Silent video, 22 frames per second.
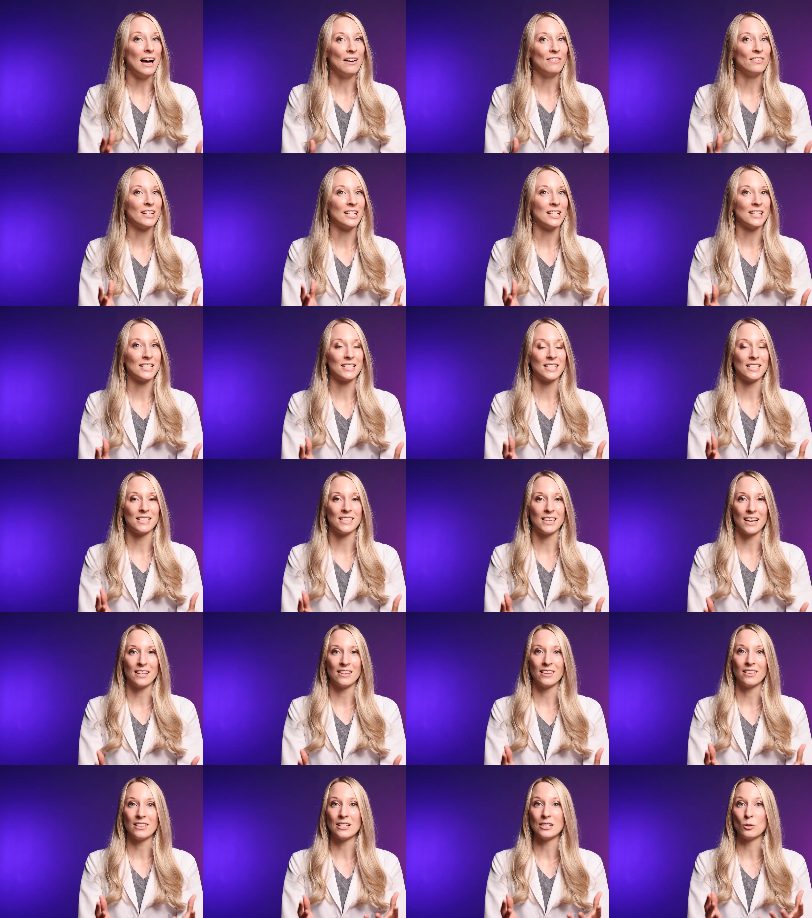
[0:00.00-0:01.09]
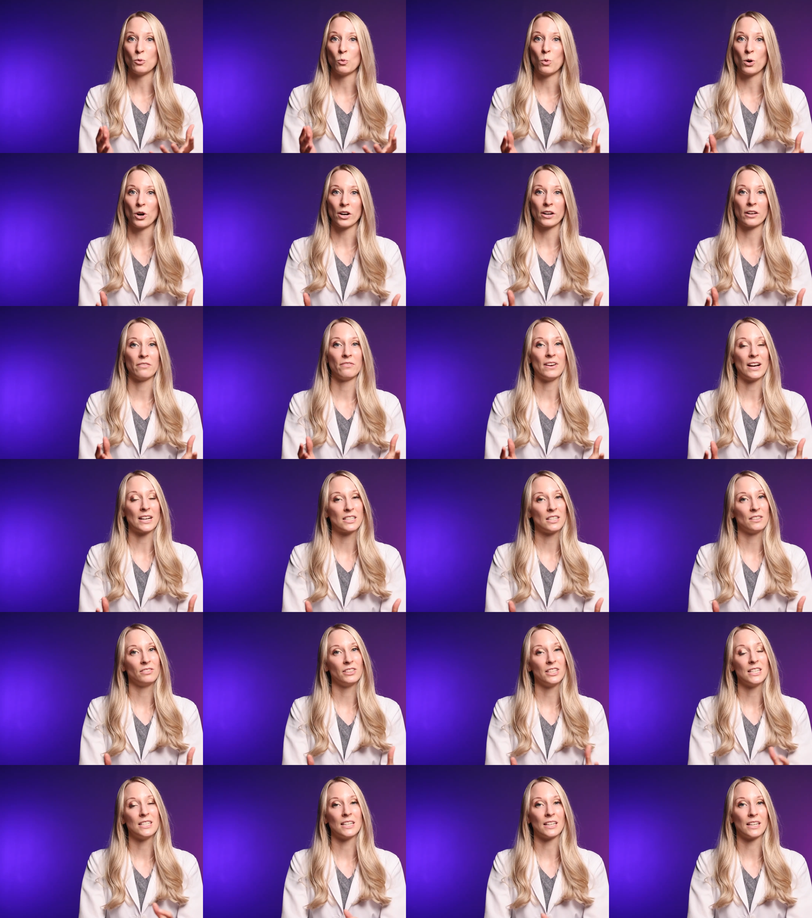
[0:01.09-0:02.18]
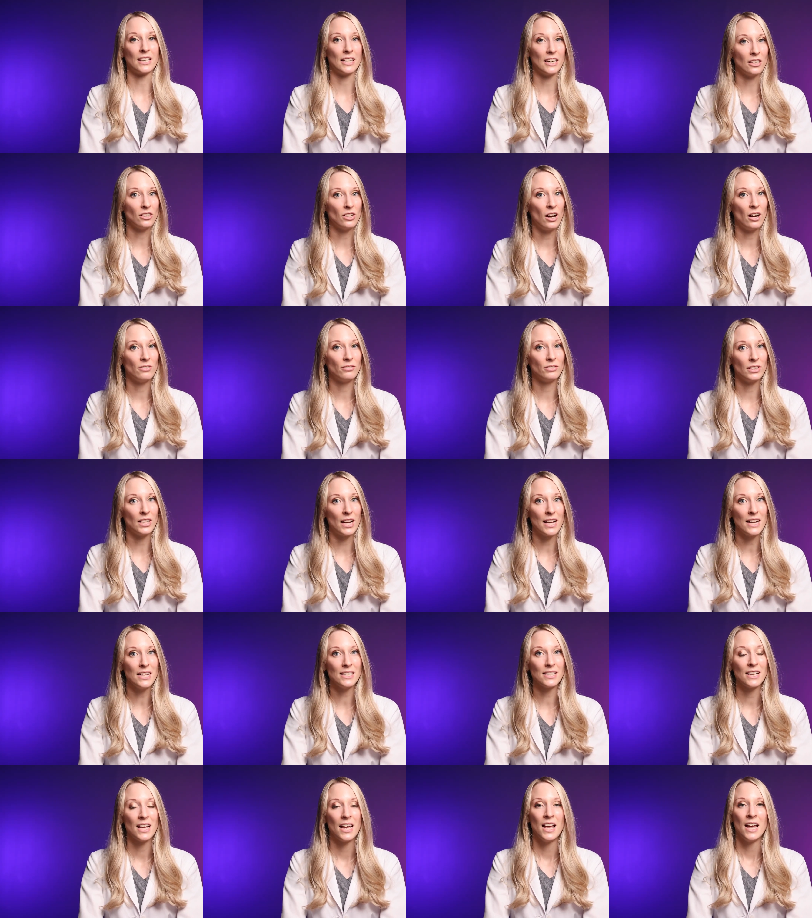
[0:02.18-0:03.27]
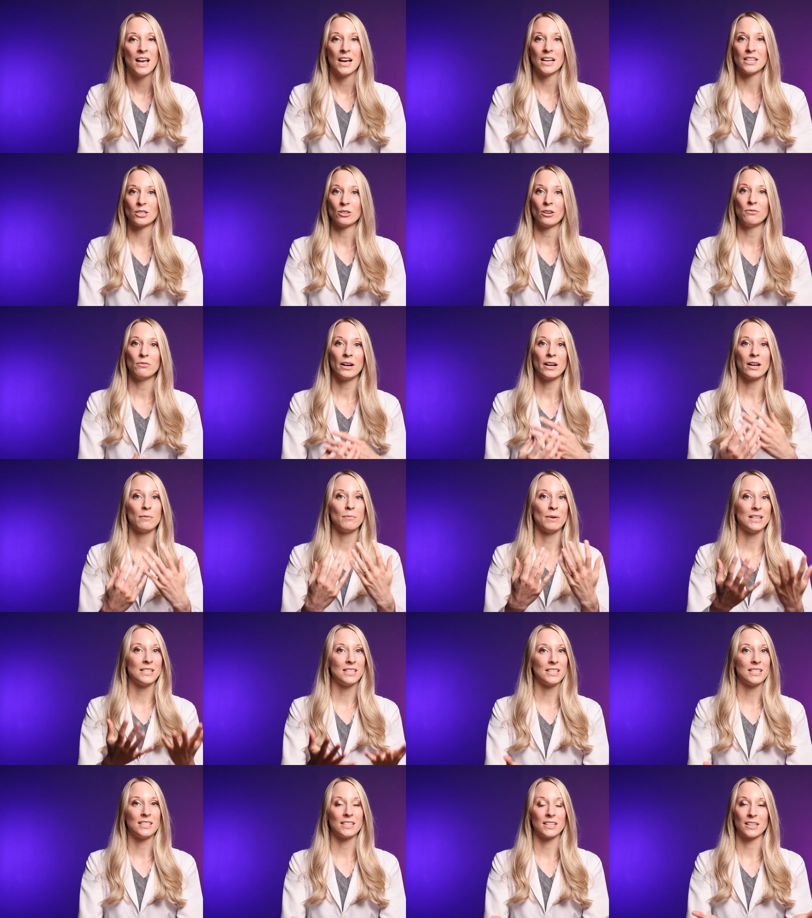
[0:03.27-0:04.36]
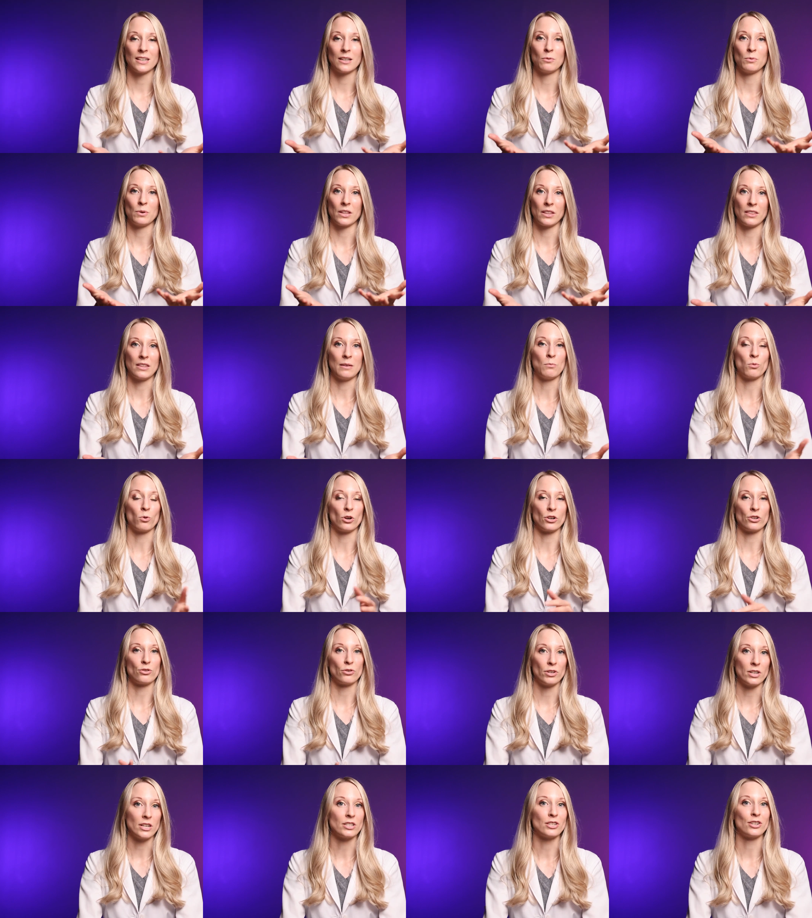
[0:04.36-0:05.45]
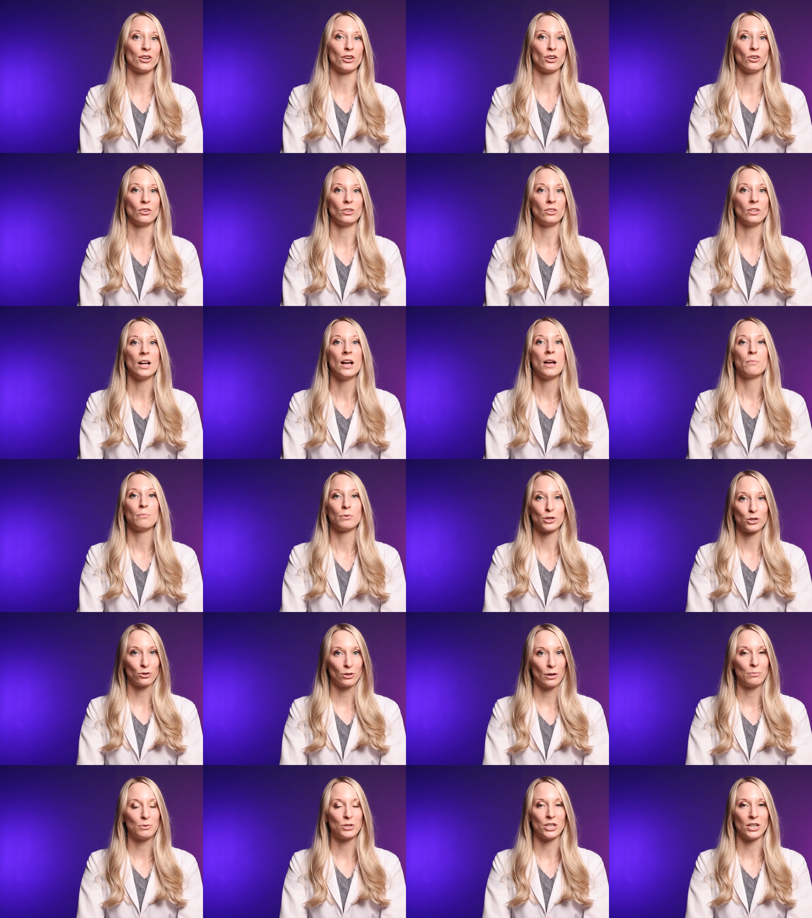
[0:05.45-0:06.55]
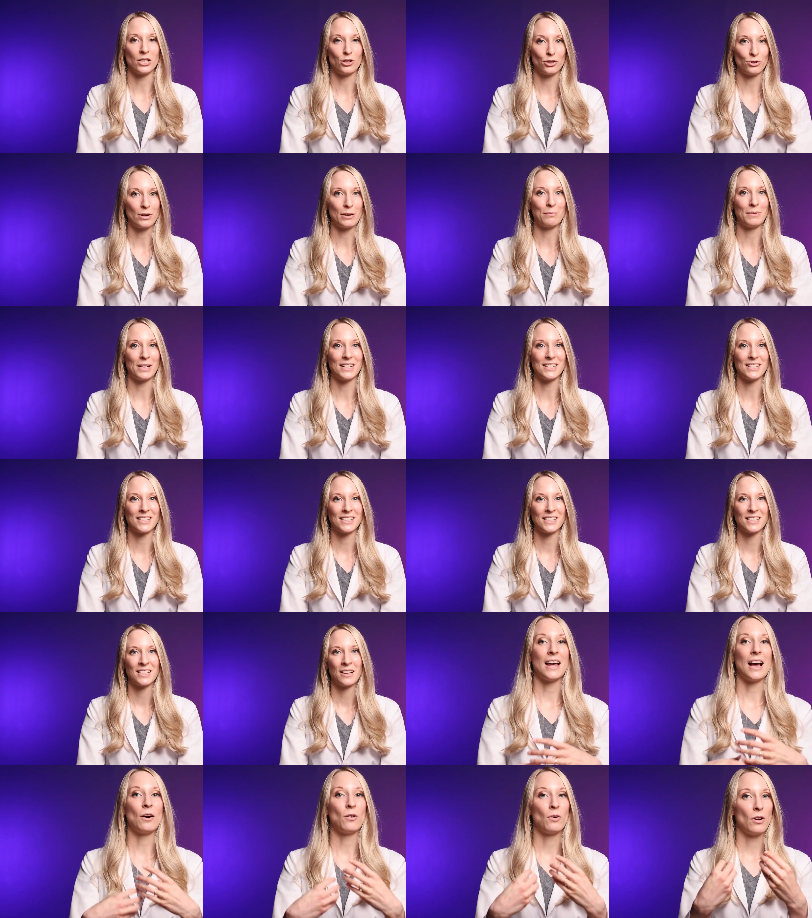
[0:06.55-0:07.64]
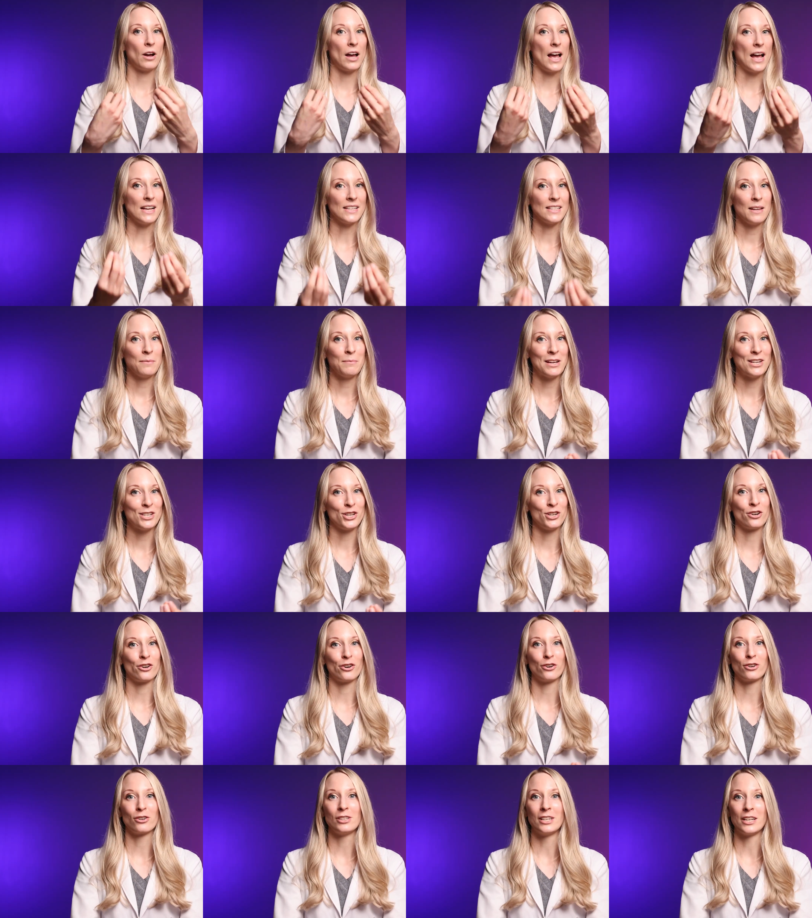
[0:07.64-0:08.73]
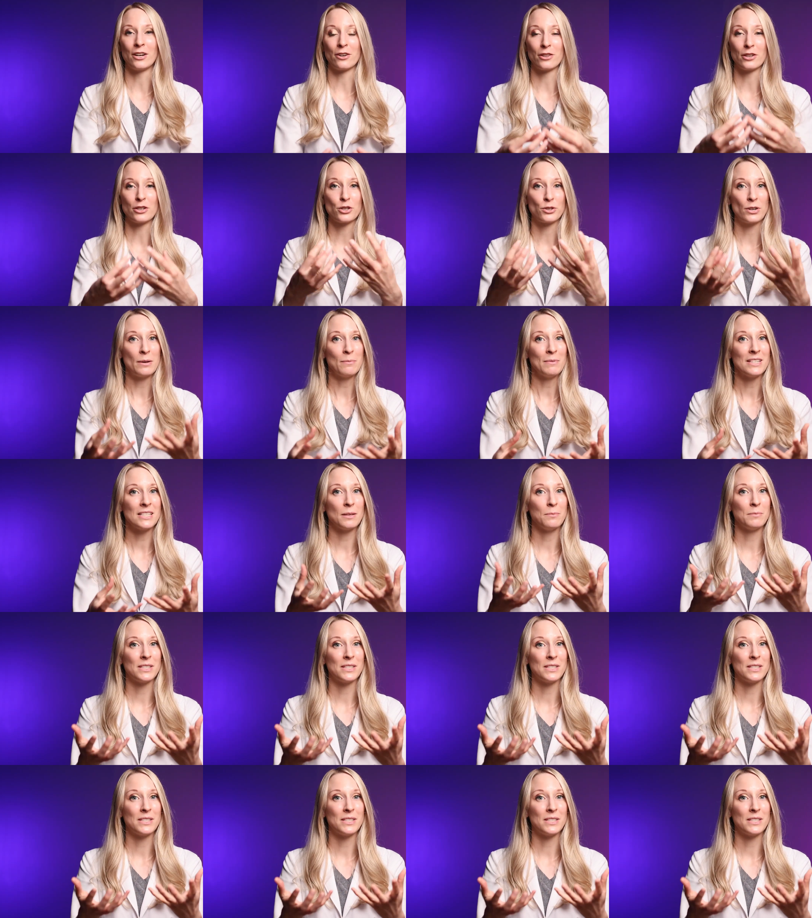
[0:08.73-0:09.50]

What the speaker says: evidence to say that these work effectively to kill off lice, and so I recommend sticking with the more traditional prescription treatments. Now, as I mentioned earlier, the treatments